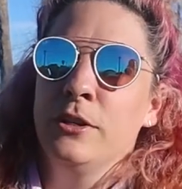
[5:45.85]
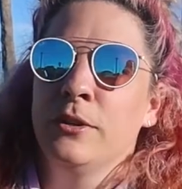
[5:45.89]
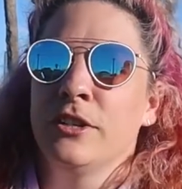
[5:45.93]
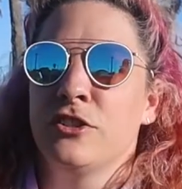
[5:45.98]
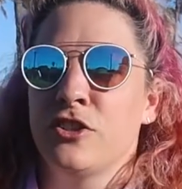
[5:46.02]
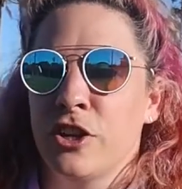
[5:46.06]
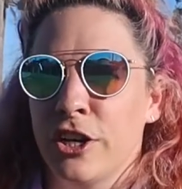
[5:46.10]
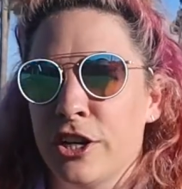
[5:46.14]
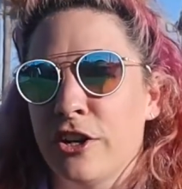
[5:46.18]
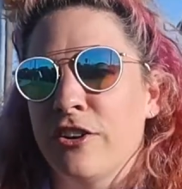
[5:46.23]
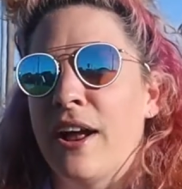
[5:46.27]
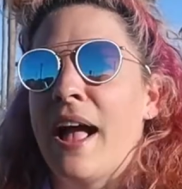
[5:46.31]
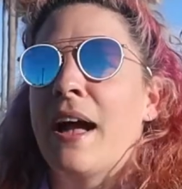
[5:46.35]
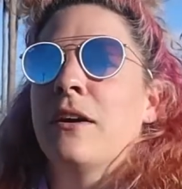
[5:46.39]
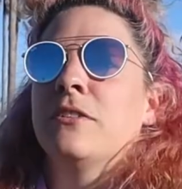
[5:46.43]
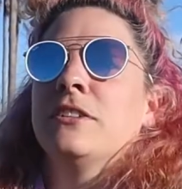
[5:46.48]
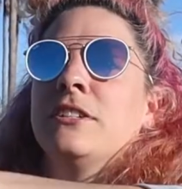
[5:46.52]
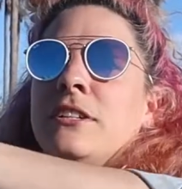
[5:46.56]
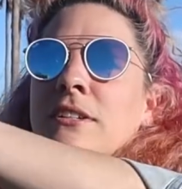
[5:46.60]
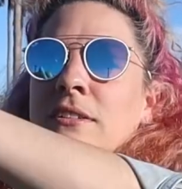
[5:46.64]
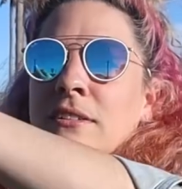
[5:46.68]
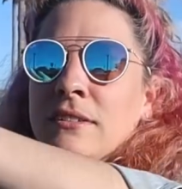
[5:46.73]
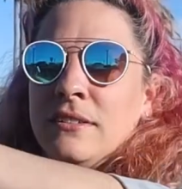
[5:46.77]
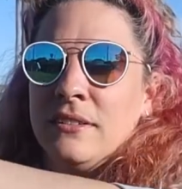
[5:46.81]
You could turn
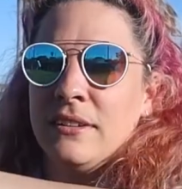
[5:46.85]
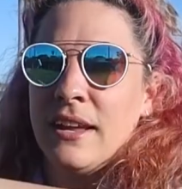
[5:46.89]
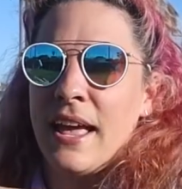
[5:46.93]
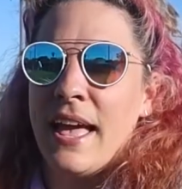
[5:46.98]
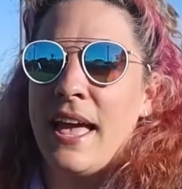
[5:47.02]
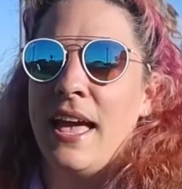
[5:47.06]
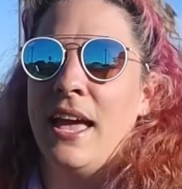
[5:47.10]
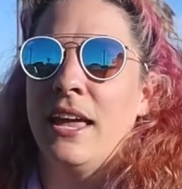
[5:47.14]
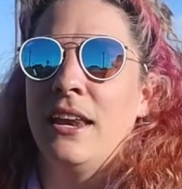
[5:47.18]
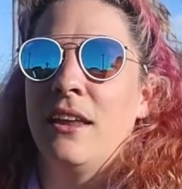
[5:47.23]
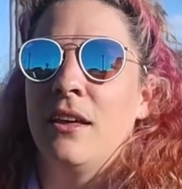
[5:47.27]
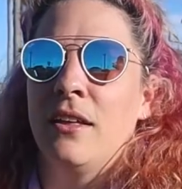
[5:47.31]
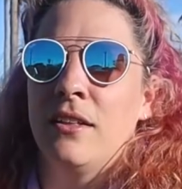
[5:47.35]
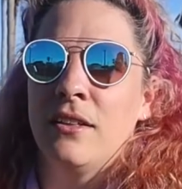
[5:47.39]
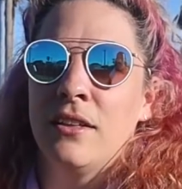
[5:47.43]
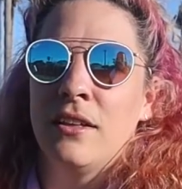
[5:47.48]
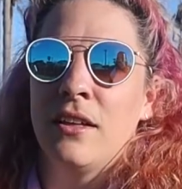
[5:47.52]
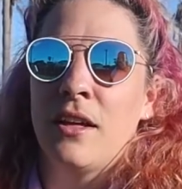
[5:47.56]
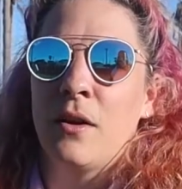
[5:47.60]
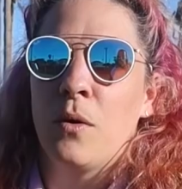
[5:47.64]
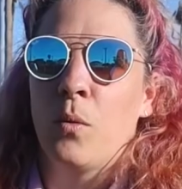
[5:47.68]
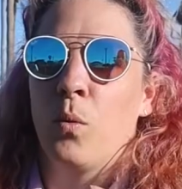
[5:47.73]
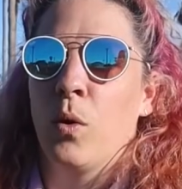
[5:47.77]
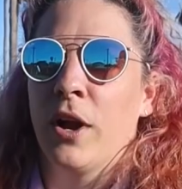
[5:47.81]
around and
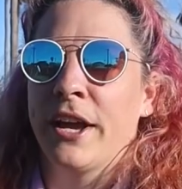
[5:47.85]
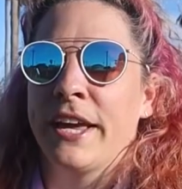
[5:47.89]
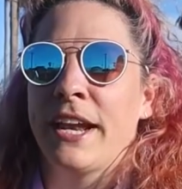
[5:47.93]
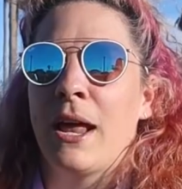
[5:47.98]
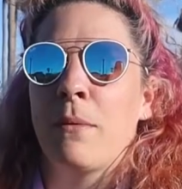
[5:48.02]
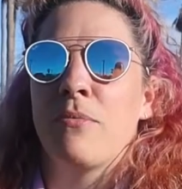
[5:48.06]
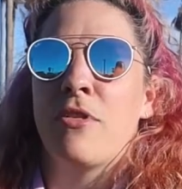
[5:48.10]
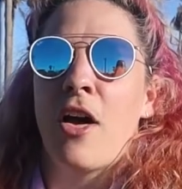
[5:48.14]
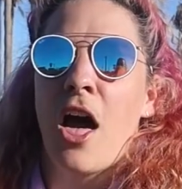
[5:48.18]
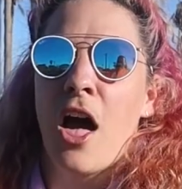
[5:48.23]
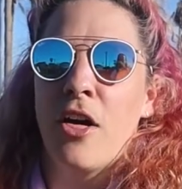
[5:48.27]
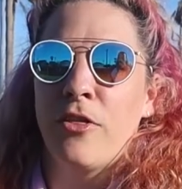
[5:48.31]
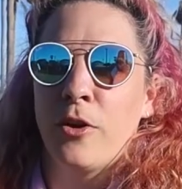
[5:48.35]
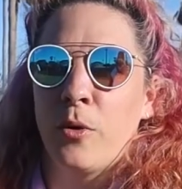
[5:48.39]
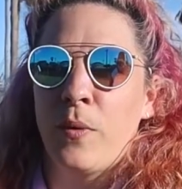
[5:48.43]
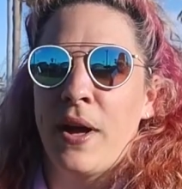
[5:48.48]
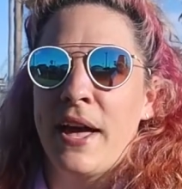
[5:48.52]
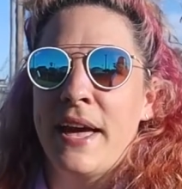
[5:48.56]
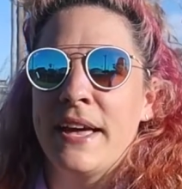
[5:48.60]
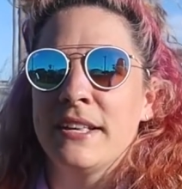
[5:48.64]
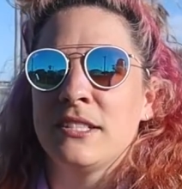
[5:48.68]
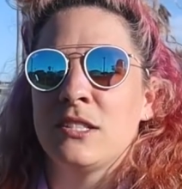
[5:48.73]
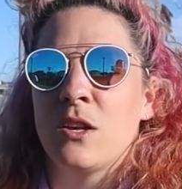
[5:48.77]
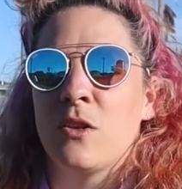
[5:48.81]
work it up the other
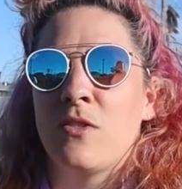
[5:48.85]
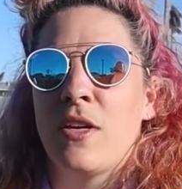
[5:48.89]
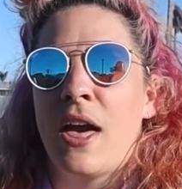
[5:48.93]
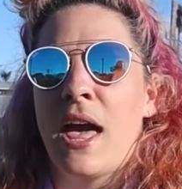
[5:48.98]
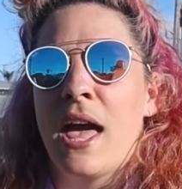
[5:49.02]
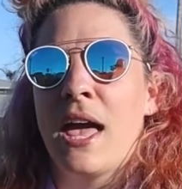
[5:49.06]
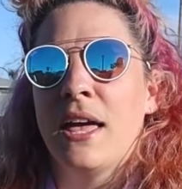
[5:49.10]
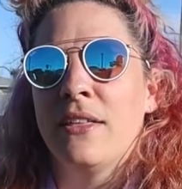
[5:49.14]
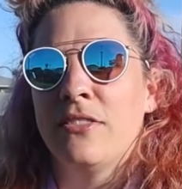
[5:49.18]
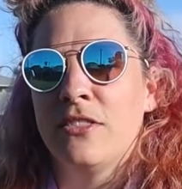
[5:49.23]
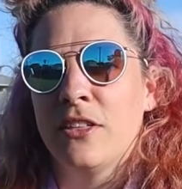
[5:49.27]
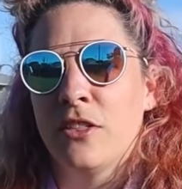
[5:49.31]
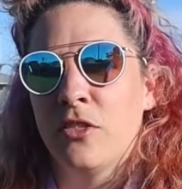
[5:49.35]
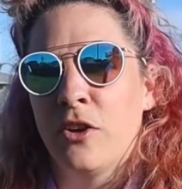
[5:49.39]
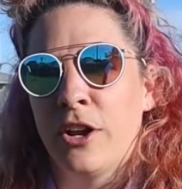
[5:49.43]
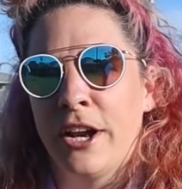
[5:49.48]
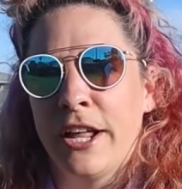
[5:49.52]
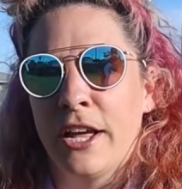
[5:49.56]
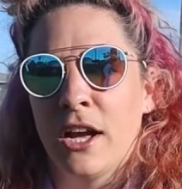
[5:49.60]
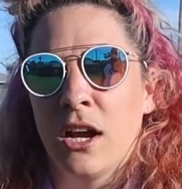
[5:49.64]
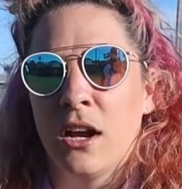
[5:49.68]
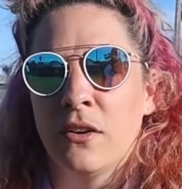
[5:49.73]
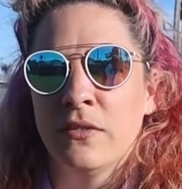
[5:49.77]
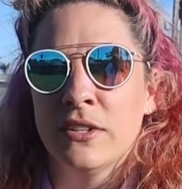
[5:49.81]
way so that the
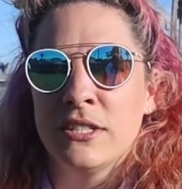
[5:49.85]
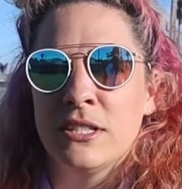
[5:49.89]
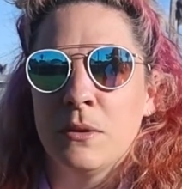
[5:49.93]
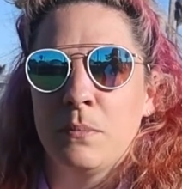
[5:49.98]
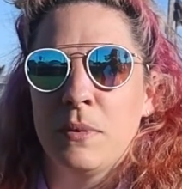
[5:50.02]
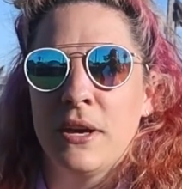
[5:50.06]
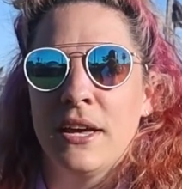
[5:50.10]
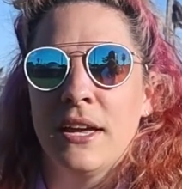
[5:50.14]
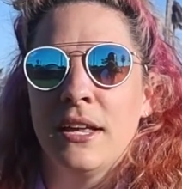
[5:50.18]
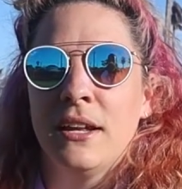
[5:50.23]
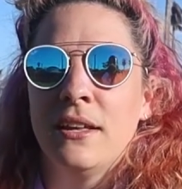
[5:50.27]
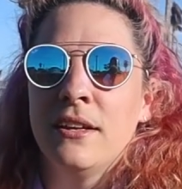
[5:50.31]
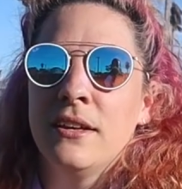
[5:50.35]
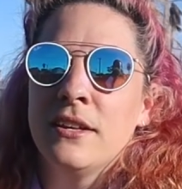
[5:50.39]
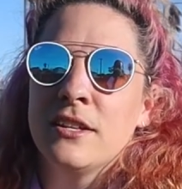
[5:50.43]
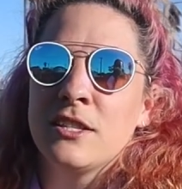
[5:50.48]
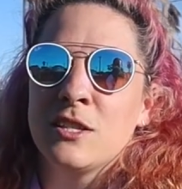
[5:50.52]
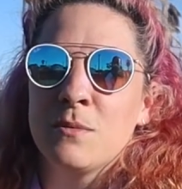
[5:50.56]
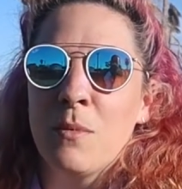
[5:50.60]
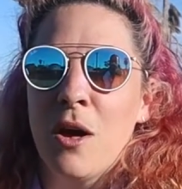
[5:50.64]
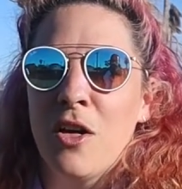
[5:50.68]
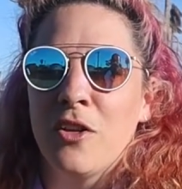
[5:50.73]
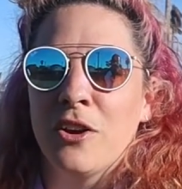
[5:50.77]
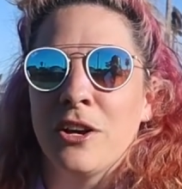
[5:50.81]
learning curve is a bit
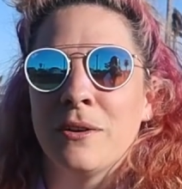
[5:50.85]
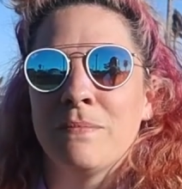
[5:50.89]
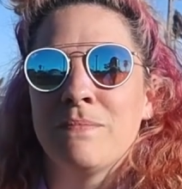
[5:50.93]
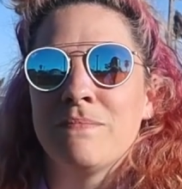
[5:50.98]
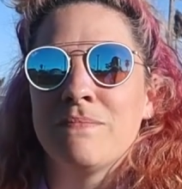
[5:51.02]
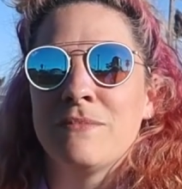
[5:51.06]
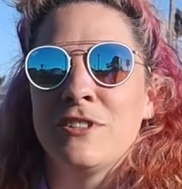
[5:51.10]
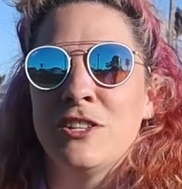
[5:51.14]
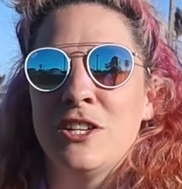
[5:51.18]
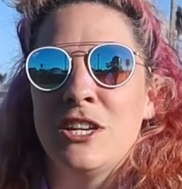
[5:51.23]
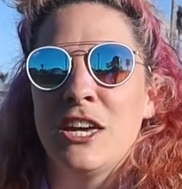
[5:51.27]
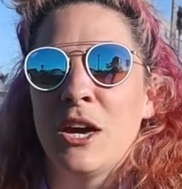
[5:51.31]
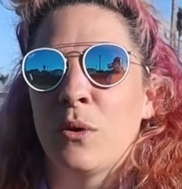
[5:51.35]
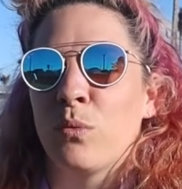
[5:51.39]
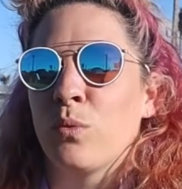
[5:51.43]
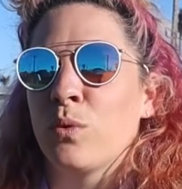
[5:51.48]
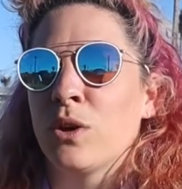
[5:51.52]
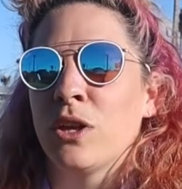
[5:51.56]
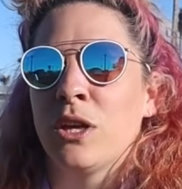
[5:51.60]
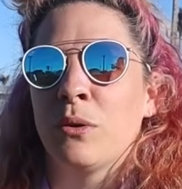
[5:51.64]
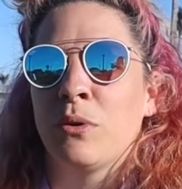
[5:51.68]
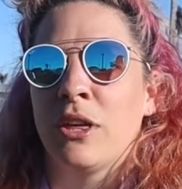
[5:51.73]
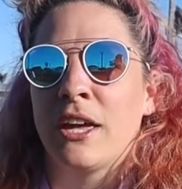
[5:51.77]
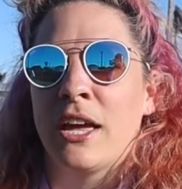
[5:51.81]
smaller until you get
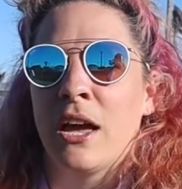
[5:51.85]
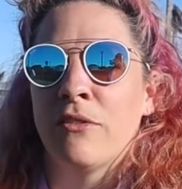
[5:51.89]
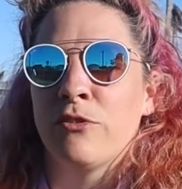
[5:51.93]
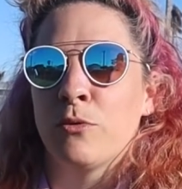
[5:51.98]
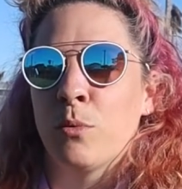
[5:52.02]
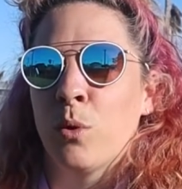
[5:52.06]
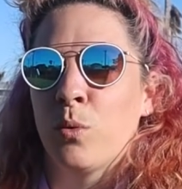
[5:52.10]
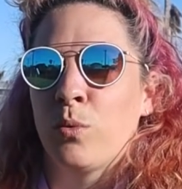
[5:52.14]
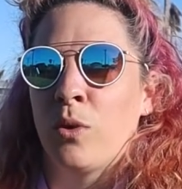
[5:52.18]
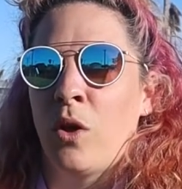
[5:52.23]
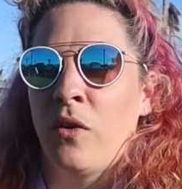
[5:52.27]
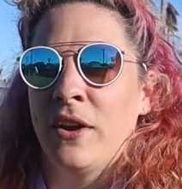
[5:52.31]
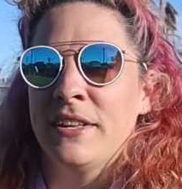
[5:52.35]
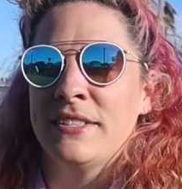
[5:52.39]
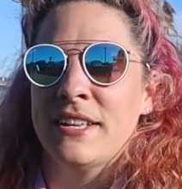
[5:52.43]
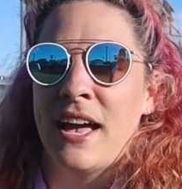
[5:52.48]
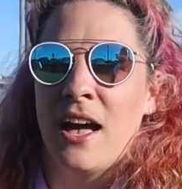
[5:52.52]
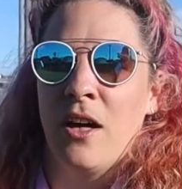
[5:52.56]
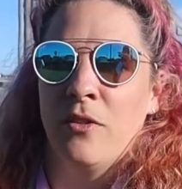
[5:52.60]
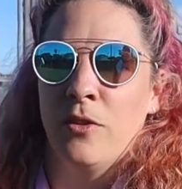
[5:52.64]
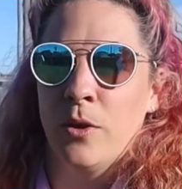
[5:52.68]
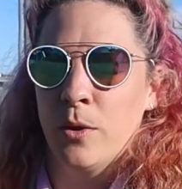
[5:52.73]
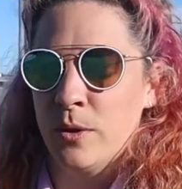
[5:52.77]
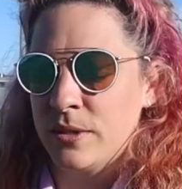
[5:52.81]
really, really comfortable rolling
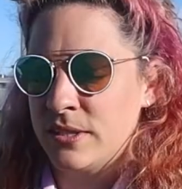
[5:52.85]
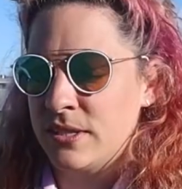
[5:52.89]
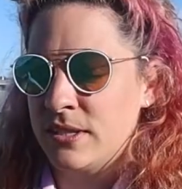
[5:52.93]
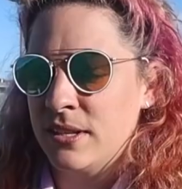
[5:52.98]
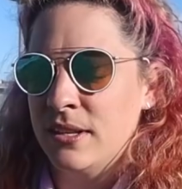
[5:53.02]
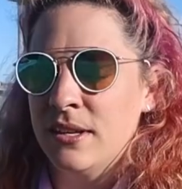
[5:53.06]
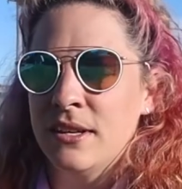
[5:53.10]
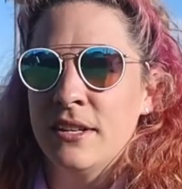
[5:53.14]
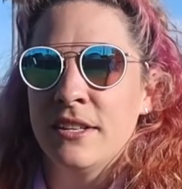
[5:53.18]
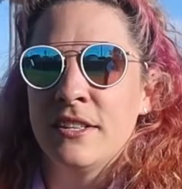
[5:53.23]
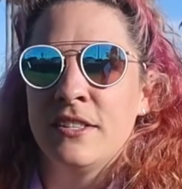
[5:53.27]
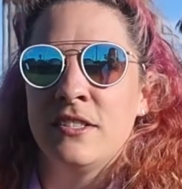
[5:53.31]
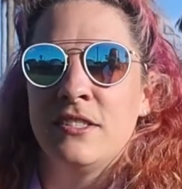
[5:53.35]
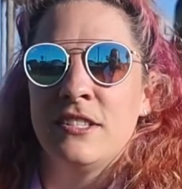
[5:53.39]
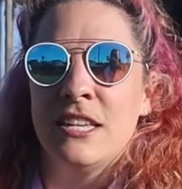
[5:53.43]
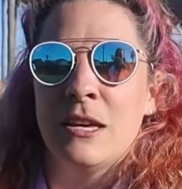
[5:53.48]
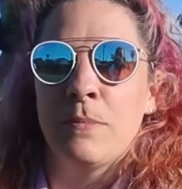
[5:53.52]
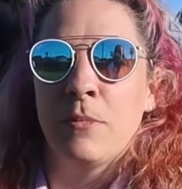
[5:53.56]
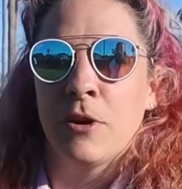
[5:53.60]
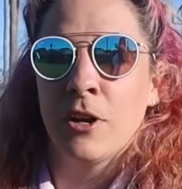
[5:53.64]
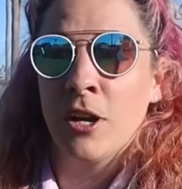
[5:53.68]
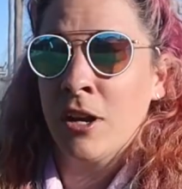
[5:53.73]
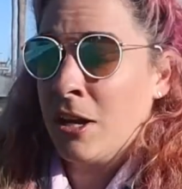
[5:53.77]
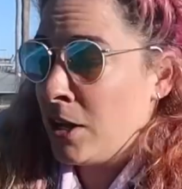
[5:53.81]
down those
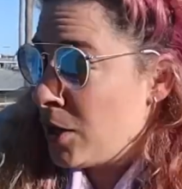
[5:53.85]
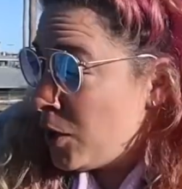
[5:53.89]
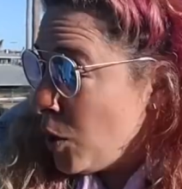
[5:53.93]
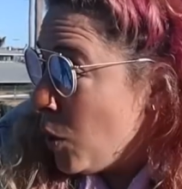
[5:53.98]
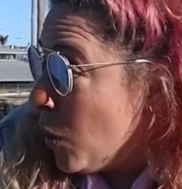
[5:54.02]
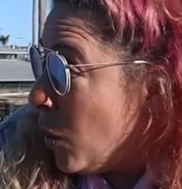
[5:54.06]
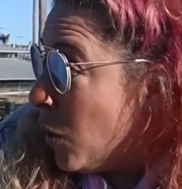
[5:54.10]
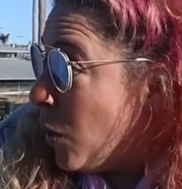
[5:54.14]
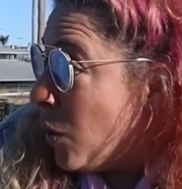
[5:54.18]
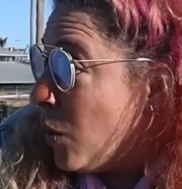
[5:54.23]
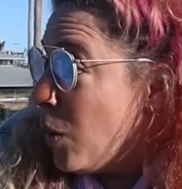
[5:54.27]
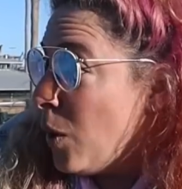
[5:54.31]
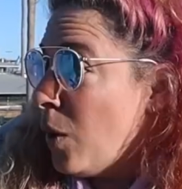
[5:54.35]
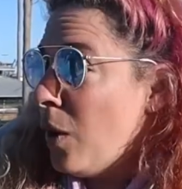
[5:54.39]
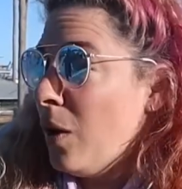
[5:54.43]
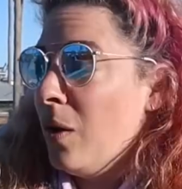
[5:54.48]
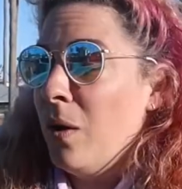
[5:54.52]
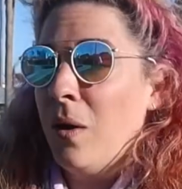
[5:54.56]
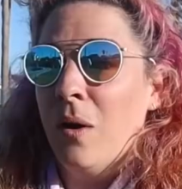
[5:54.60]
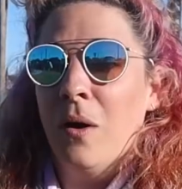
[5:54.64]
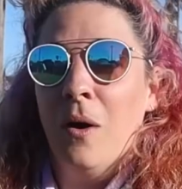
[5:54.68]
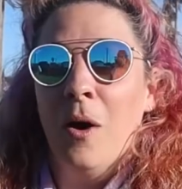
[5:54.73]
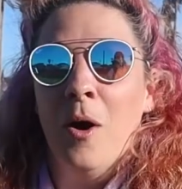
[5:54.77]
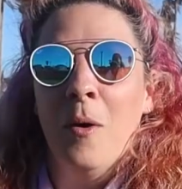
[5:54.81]
steeper.
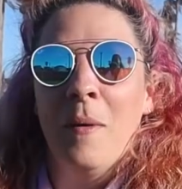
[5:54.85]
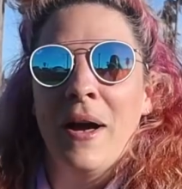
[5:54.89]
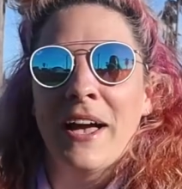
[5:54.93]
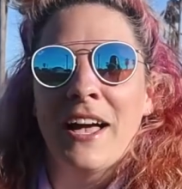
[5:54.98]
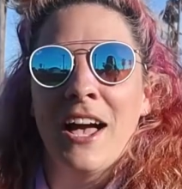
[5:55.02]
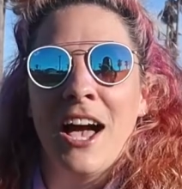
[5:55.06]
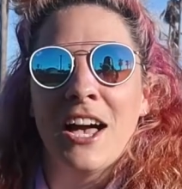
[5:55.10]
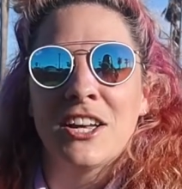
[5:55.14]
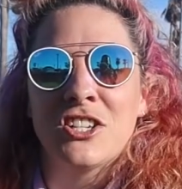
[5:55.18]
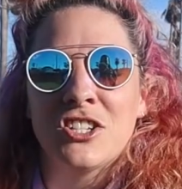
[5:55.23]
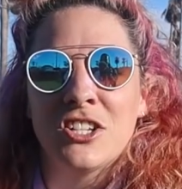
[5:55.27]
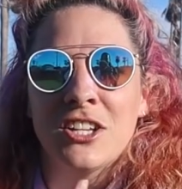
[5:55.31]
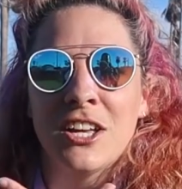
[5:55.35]
Oh my gosh.